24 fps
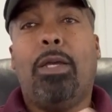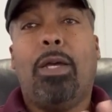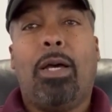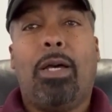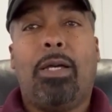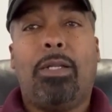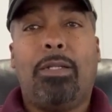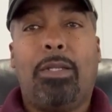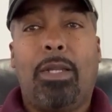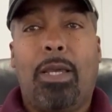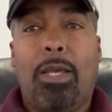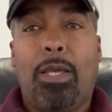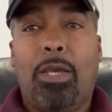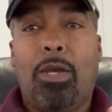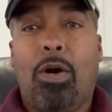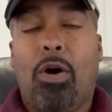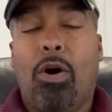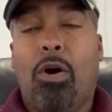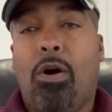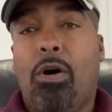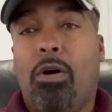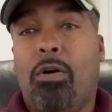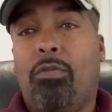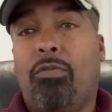a day
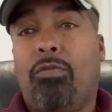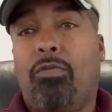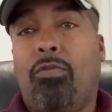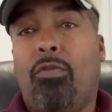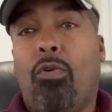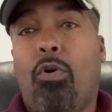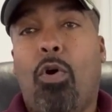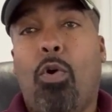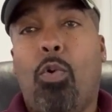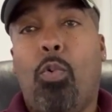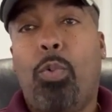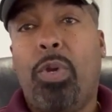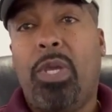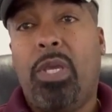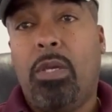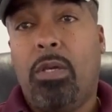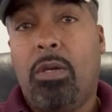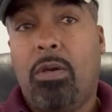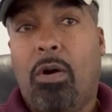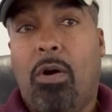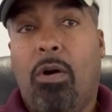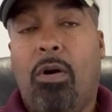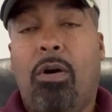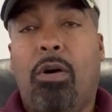off or a
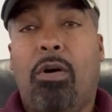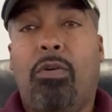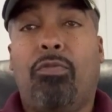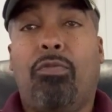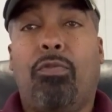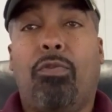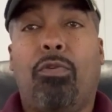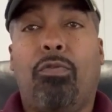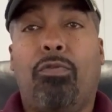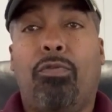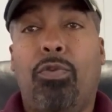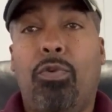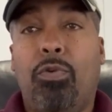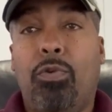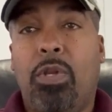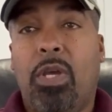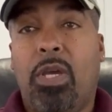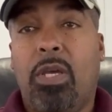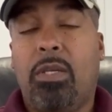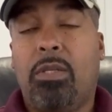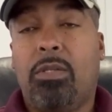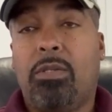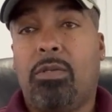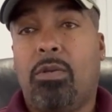week off or a few
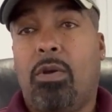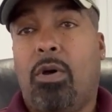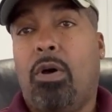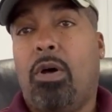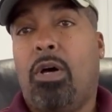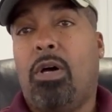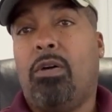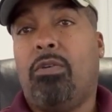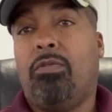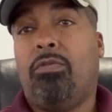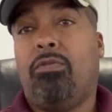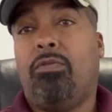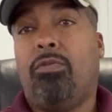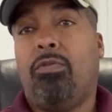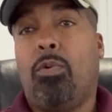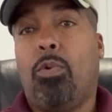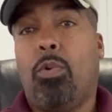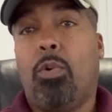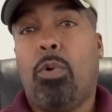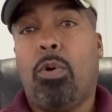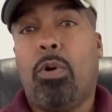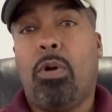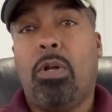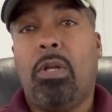days off,
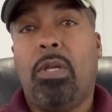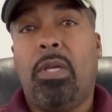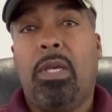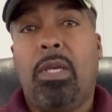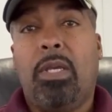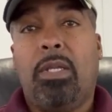or